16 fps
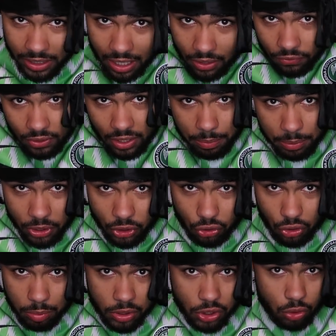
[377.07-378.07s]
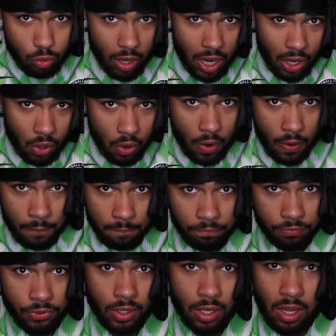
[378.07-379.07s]
They're flipping drip as well.
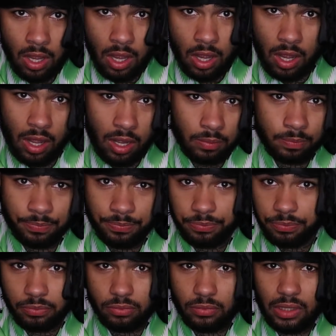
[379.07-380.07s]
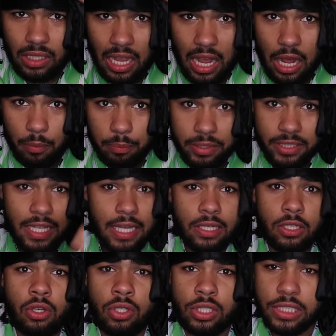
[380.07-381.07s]
I'll be
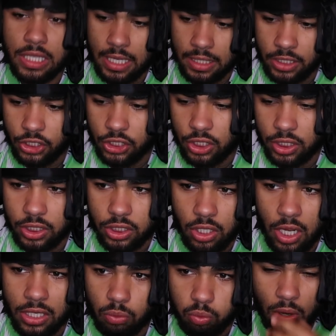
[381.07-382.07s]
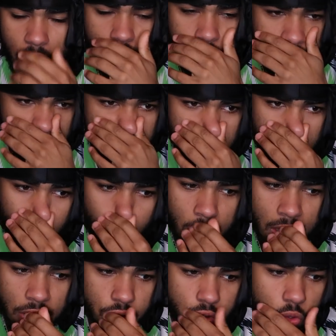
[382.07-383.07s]
deadly honest, I initially started wearing them
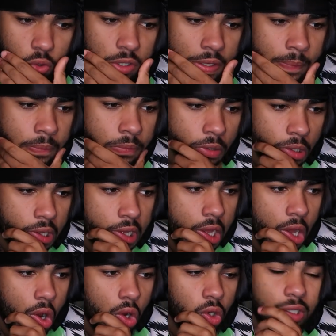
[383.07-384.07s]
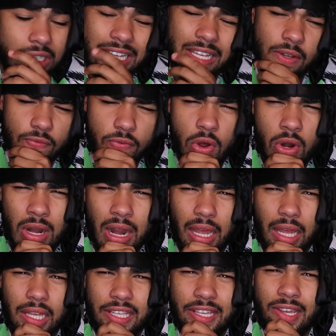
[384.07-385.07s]
when I saw them on King Von
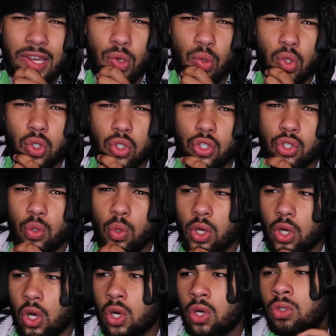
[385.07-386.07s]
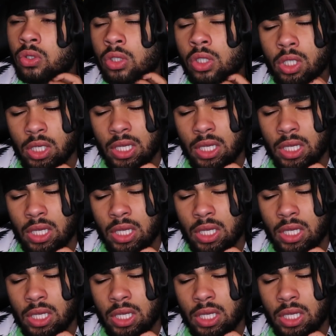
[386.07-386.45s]
like a year or two ago.